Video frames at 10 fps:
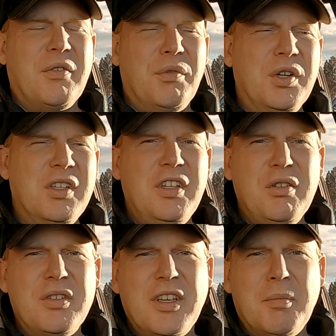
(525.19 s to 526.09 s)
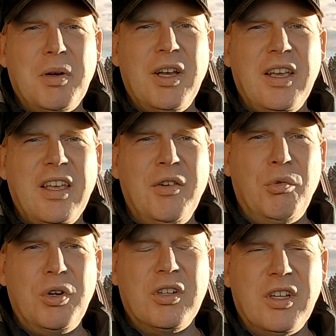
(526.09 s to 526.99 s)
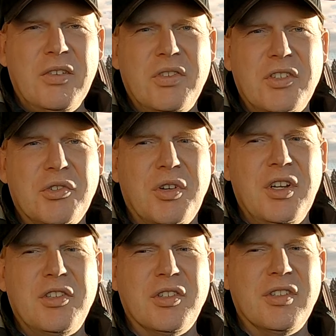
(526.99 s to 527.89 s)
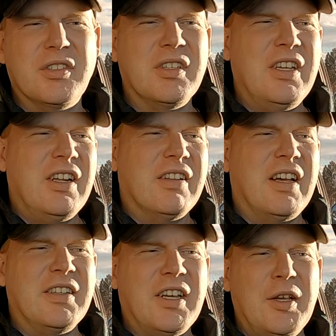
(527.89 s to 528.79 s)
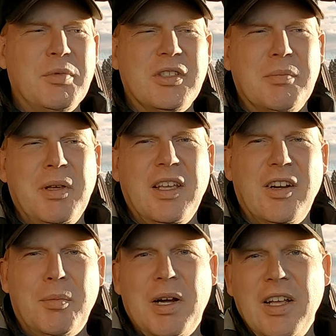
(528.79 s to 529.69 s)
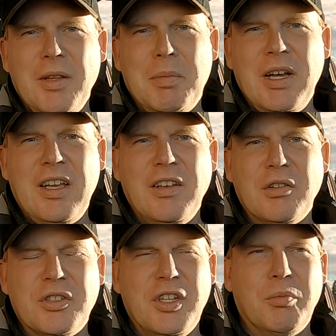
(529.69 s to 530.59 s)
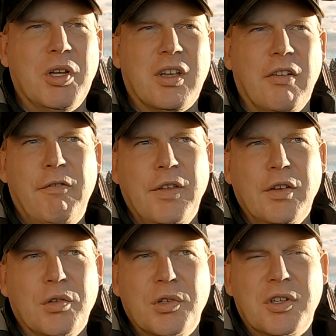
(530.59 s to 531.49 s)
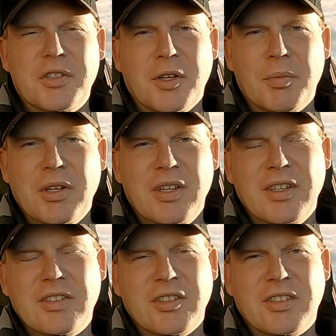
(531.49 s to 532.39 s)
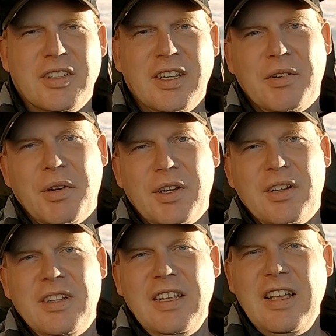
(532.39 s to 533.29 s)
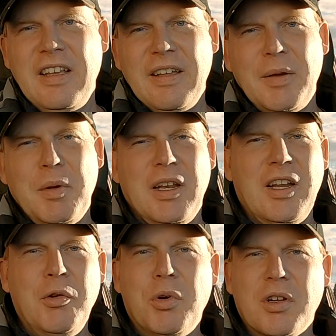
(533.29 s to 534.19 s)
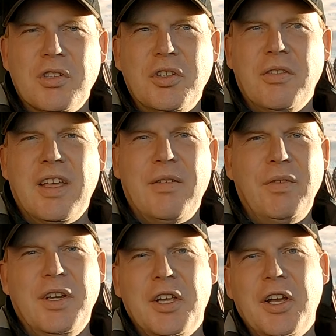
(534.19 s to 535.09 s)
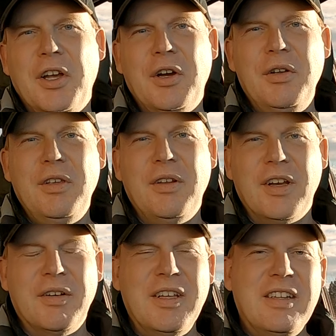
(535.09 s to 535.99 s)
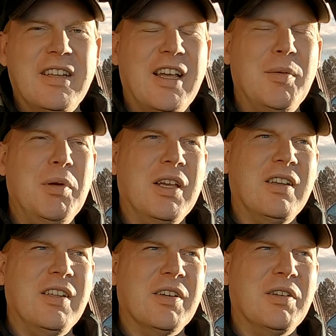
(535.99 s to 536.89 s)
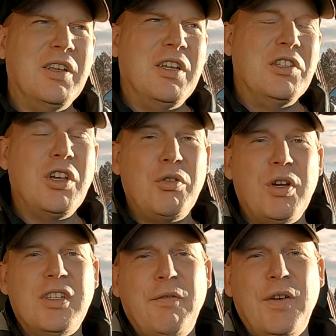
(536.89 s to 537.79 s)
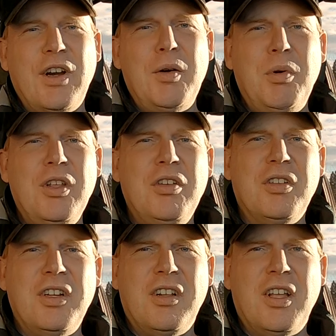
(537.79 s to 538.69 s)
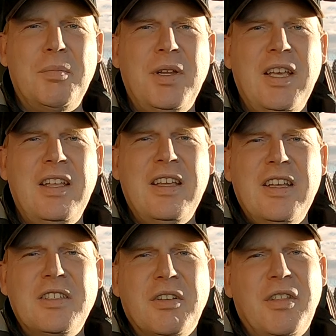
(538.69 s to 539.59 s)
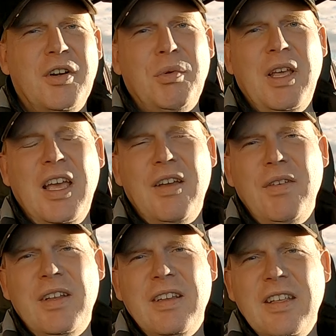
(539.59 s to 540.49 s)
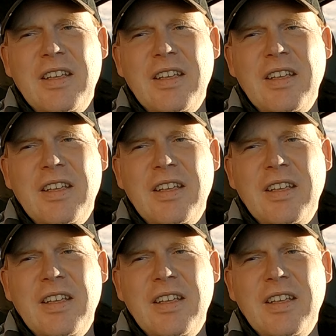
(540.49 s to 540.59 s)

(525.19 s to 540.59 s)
really using a bike in real life situations. A lot of times it's a beginner buying the bike, and you'll see him like in a field or something, and it's just like, well, I mean, anyone can shoot that video. You know, not a big deal. So anyways, I figured I'd bring you a little update. So there we have it.